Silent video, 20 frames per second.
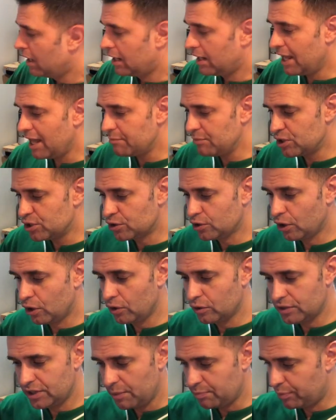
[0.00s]
Let me
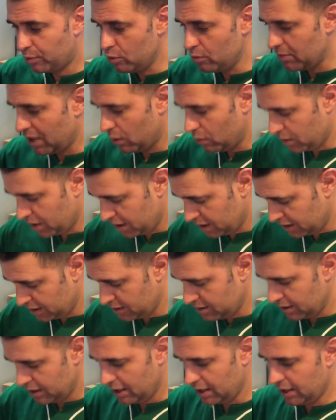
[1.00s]
show the Puma one.
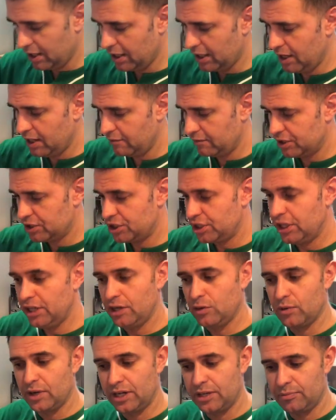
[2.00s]
I have a
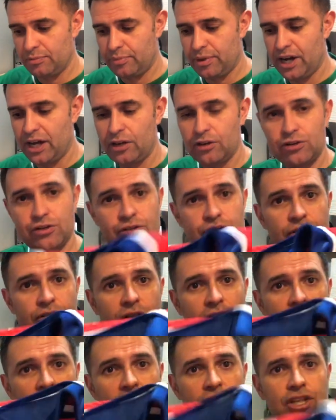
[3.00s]
Chile one prior to
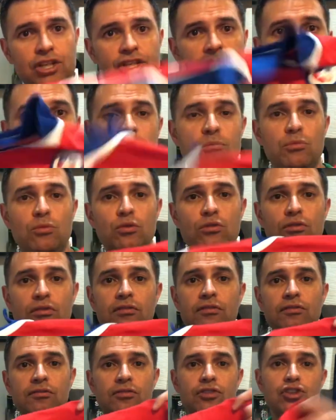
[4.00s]
Chile
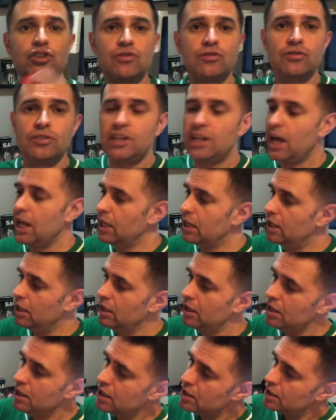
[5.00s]
move to
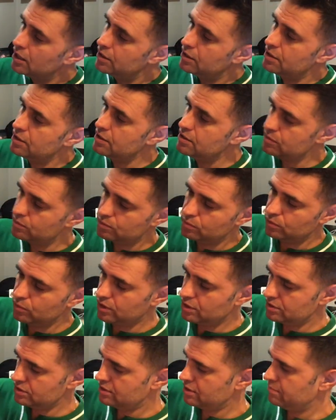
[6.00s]
Nike. This
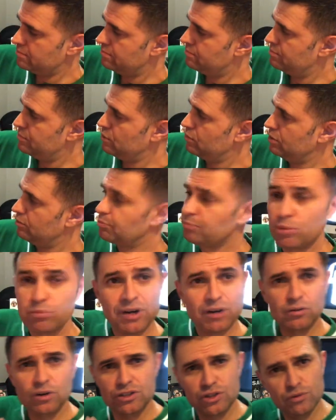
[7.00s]
was
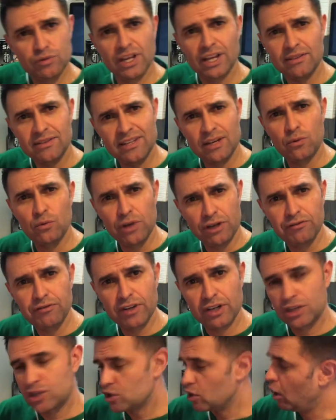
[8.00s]
Puma was doing a
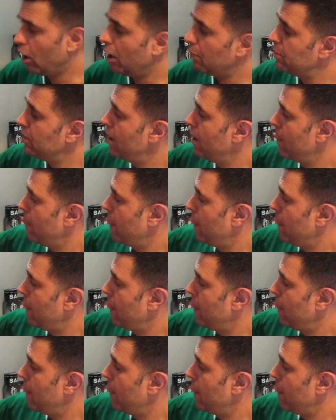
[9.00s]
terrific job